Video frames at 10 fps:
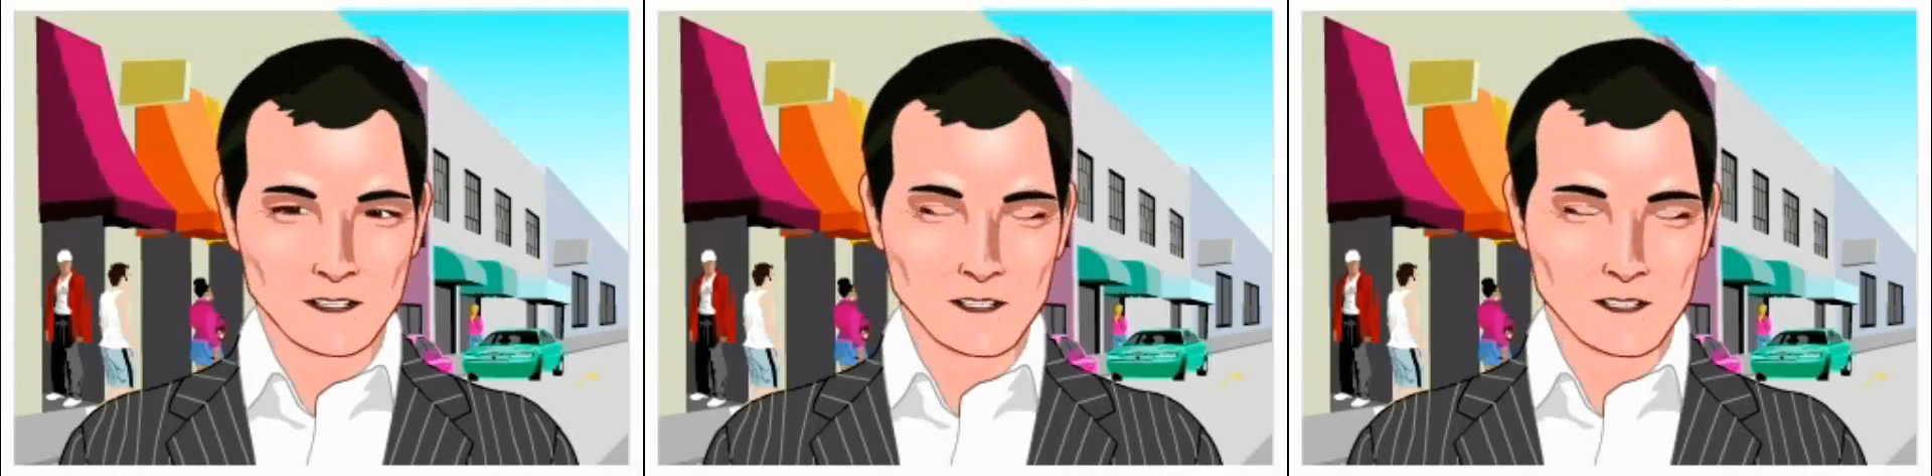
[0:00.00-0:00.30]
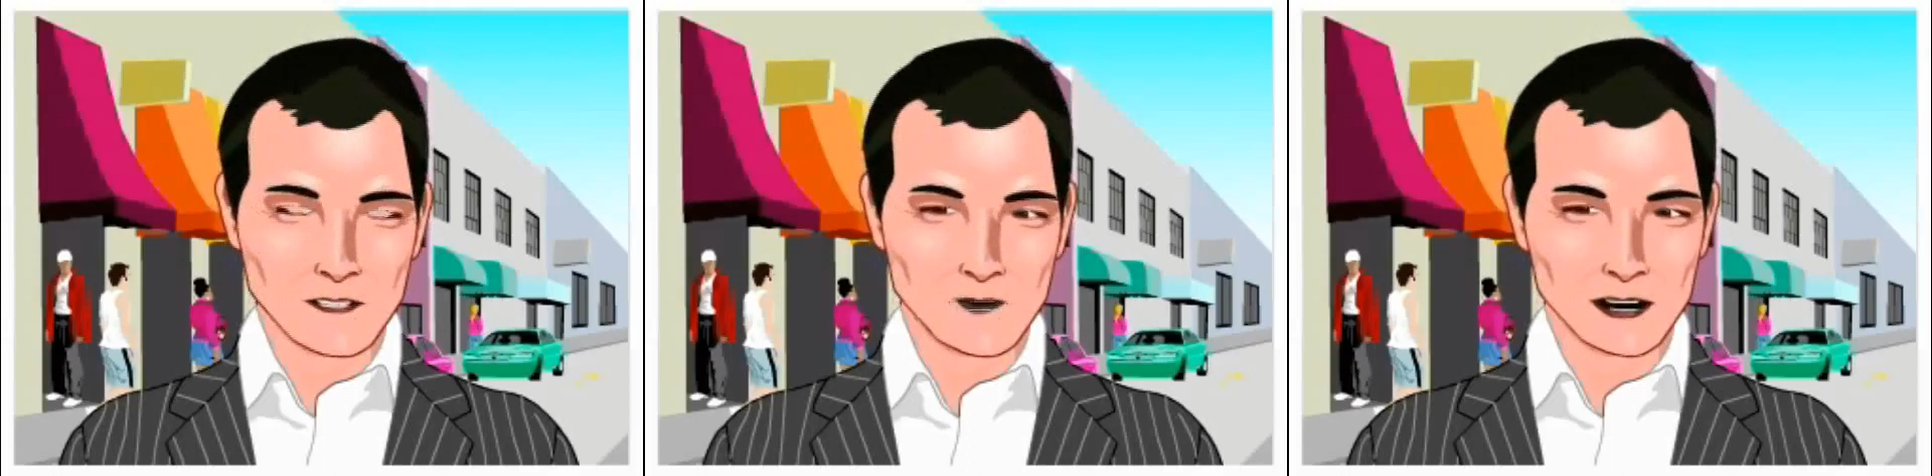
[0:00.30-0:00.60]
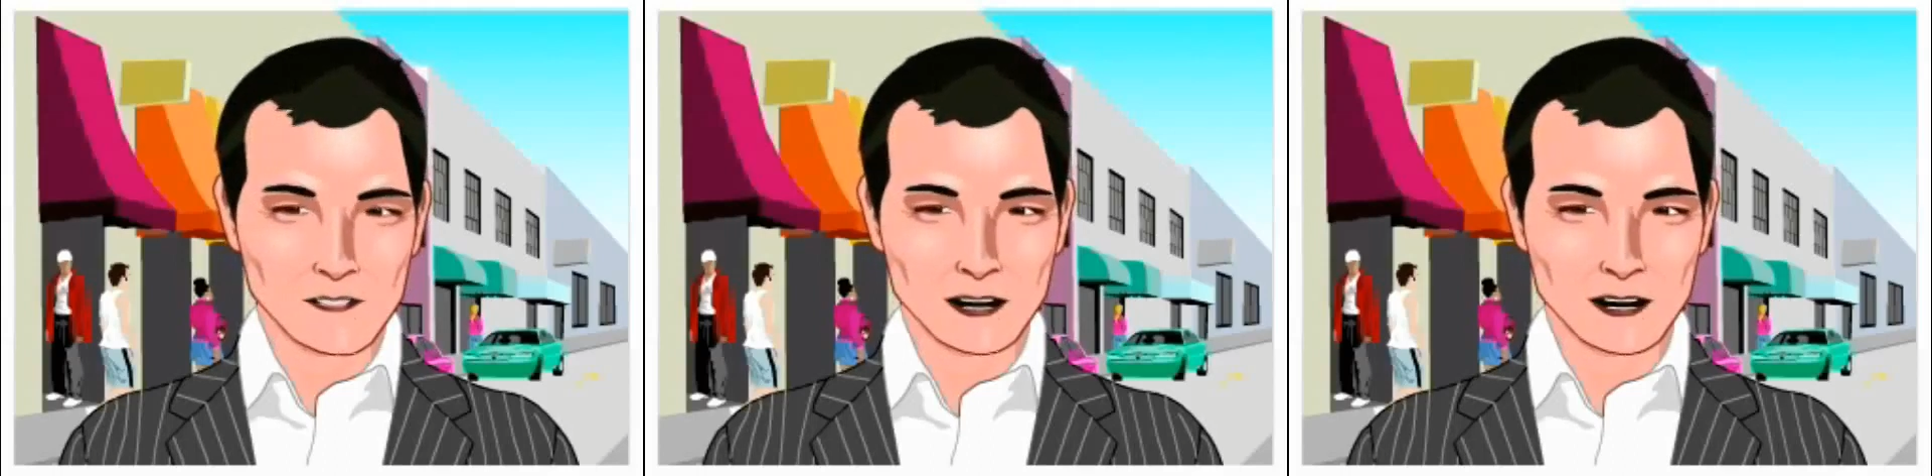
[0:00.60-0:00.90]
You will
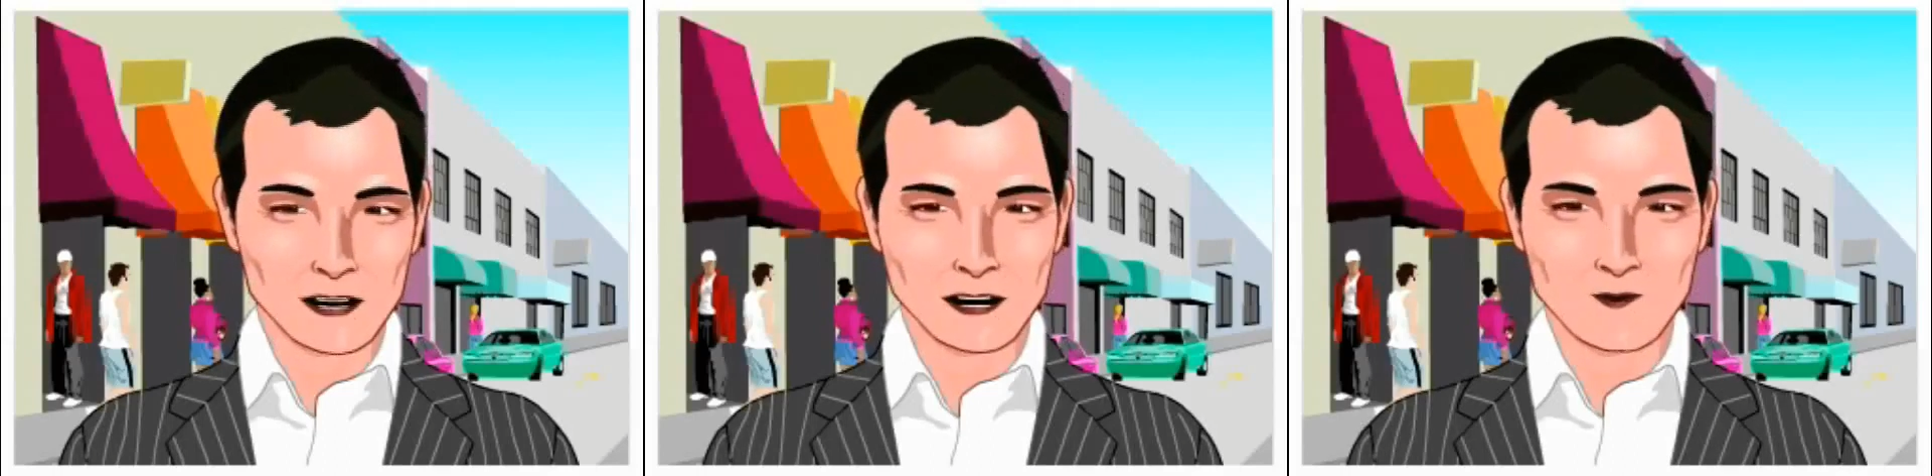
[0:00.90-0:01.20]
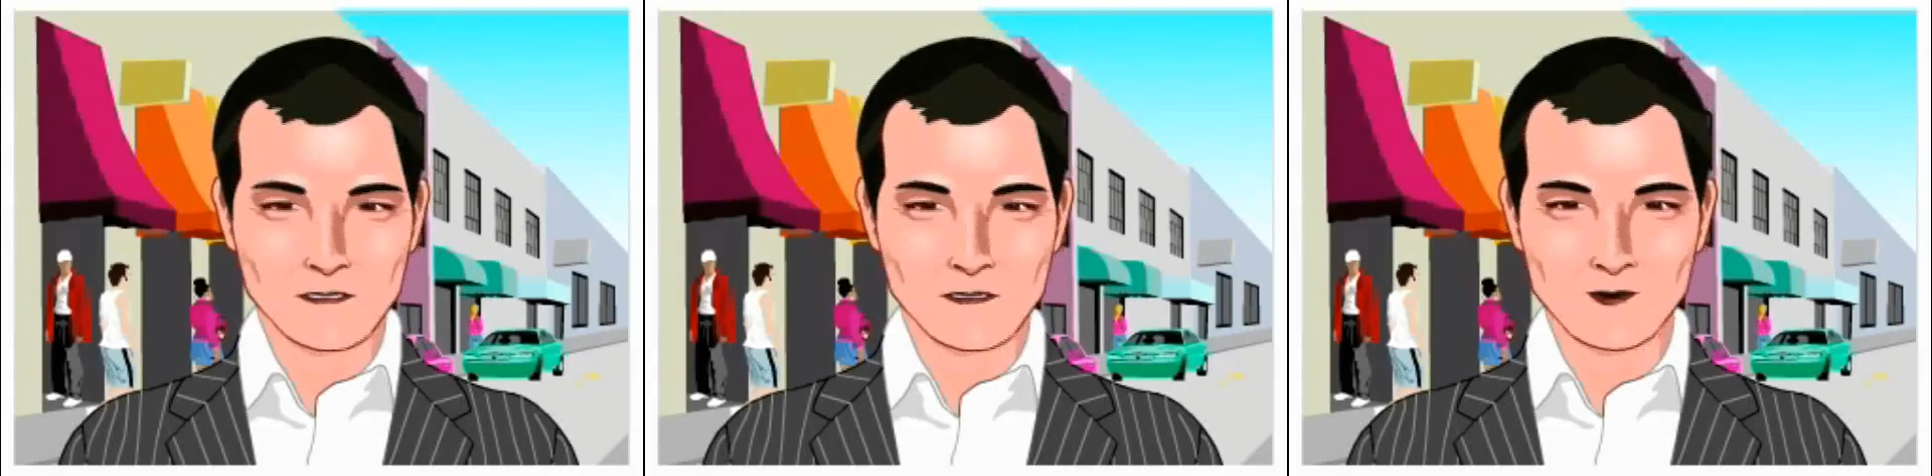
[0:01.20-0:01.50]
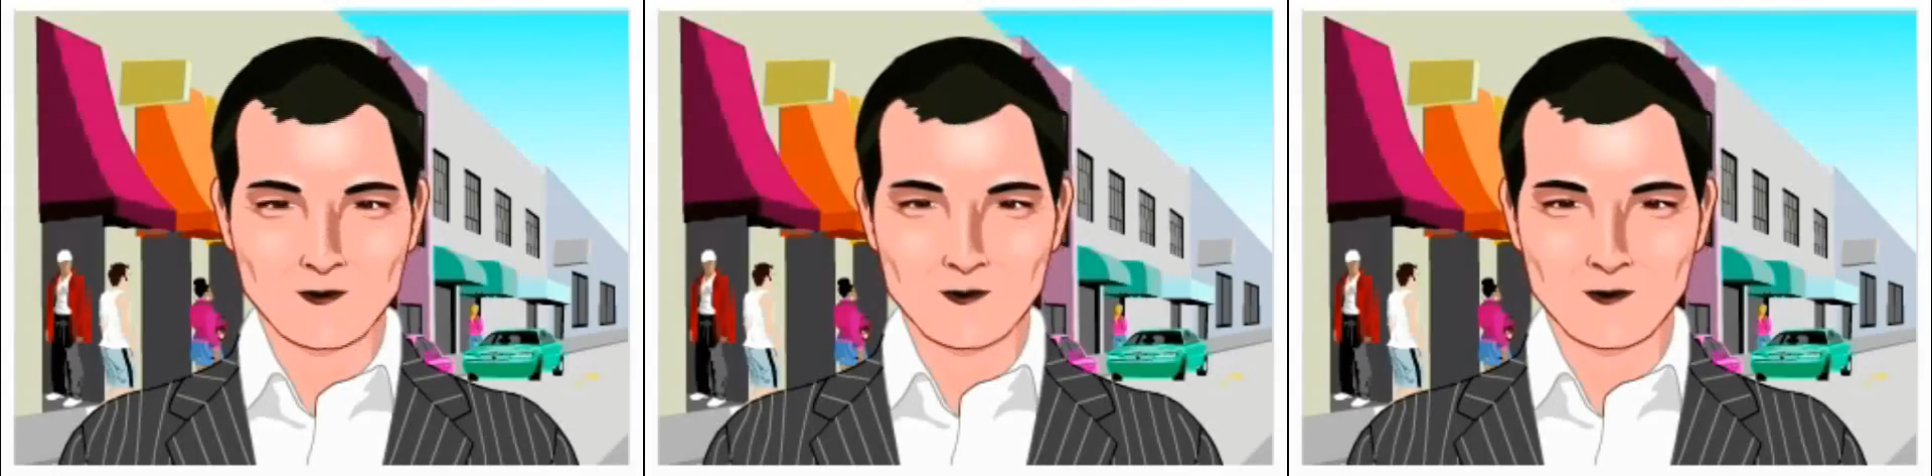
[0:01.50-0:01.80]
still need to prepare
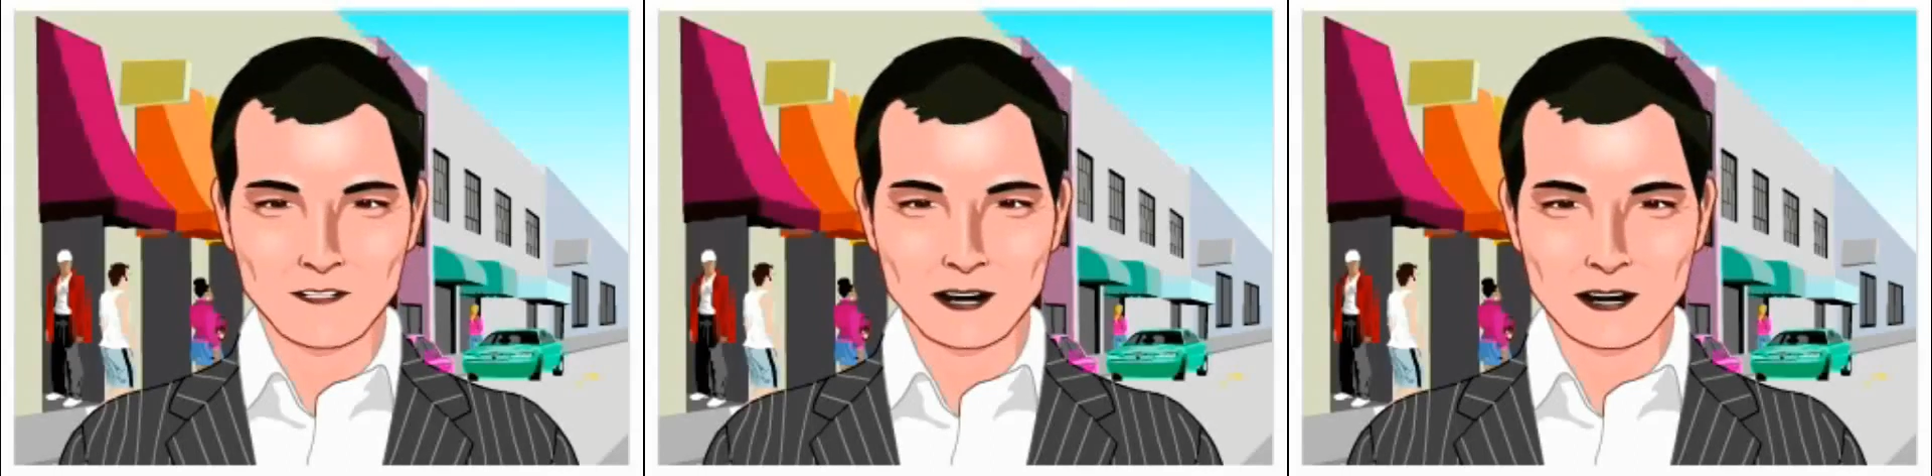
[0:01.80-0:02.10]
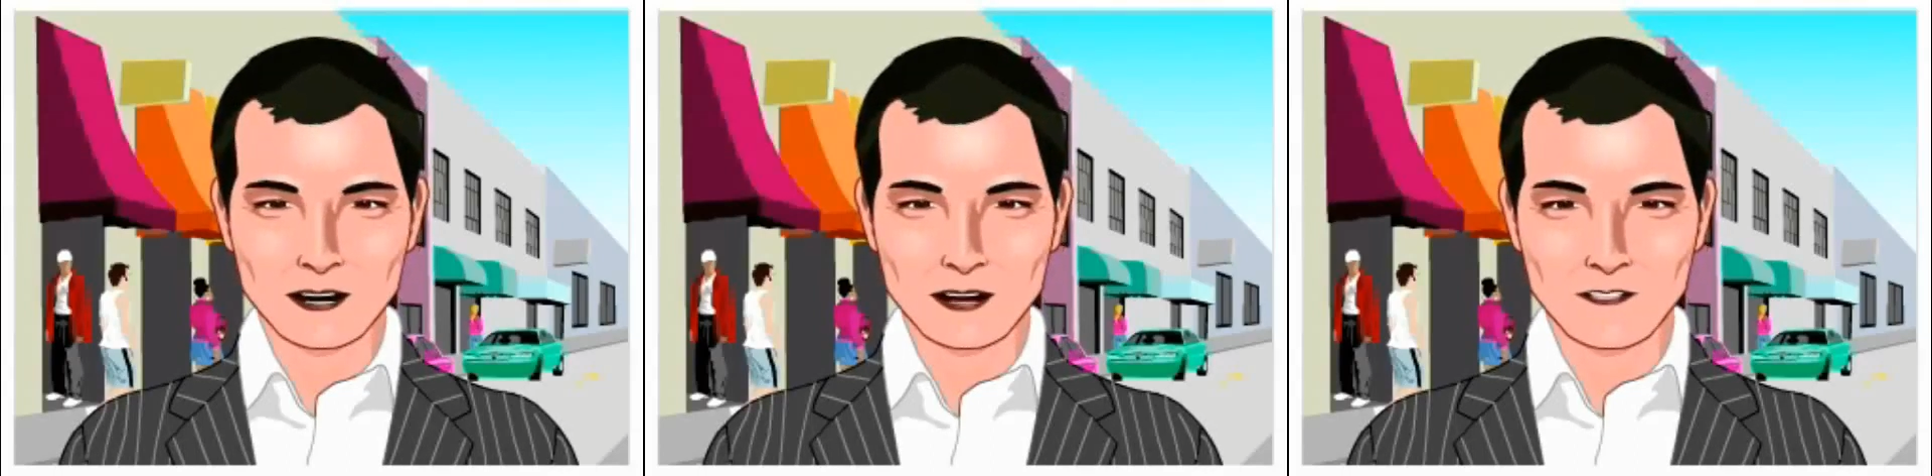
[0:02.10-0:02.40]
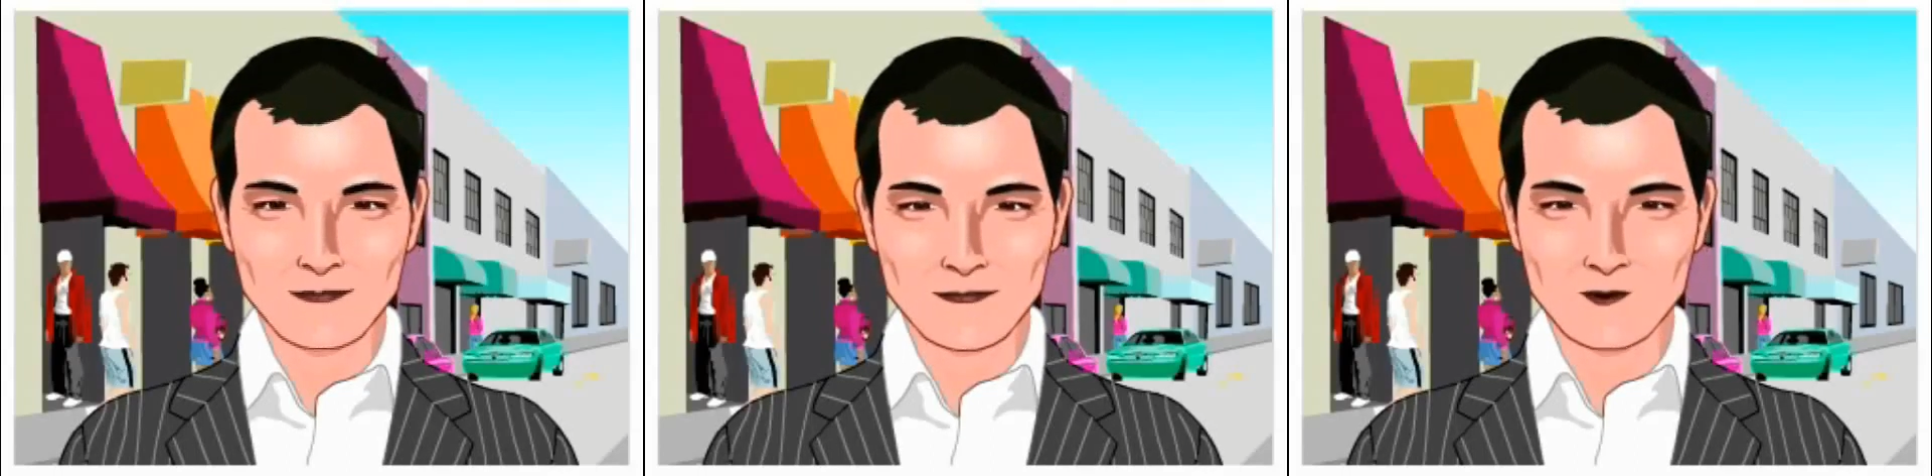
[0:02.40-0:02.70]
for your written
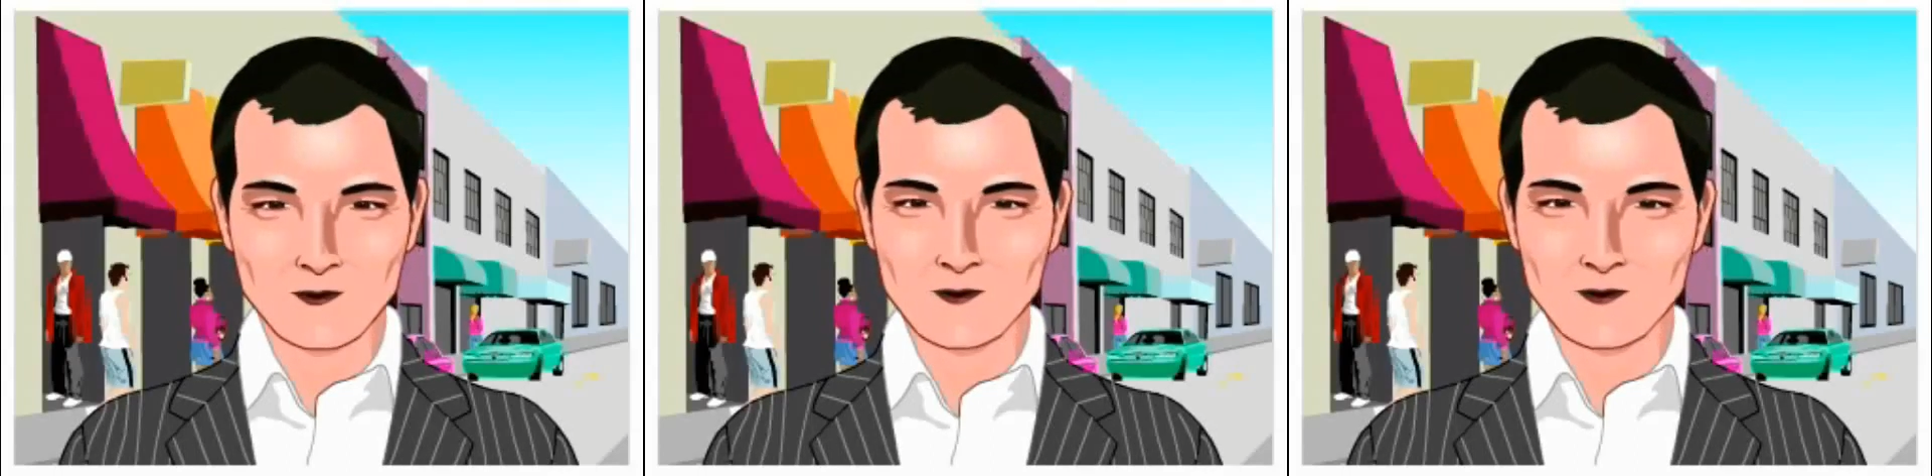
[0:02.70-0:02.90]
quiz